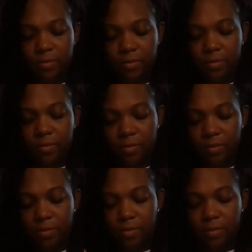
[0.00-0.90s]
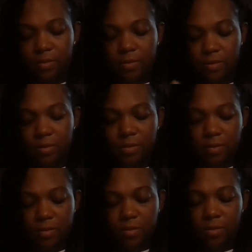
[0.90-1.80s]

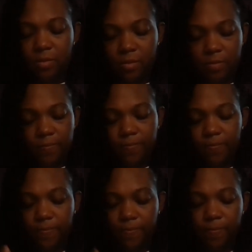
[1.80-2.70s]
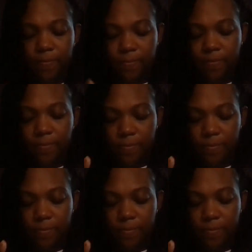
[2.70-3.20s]
(no one is talking)